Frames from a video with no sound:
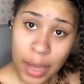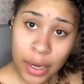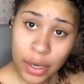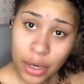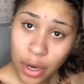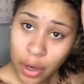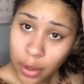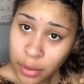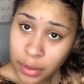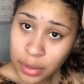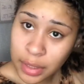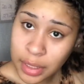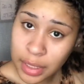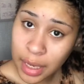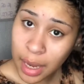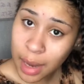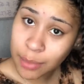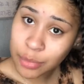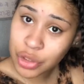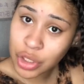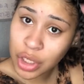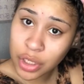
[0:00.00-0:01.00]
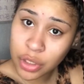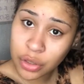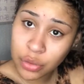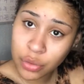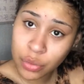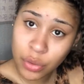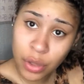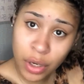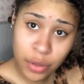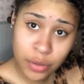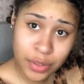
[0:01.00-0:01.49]
Currently I'm trying to do
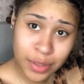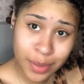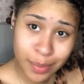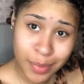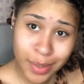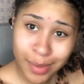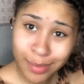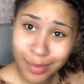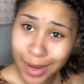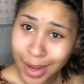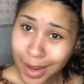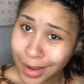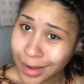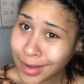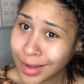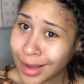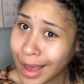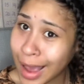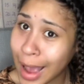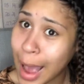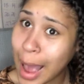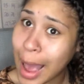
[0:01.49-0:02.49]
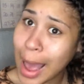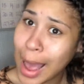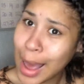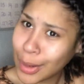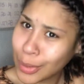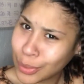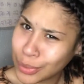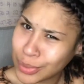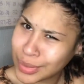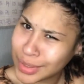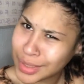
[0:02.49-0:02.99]
nursing, but I'm like, I
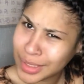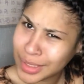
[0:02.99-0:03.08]
don't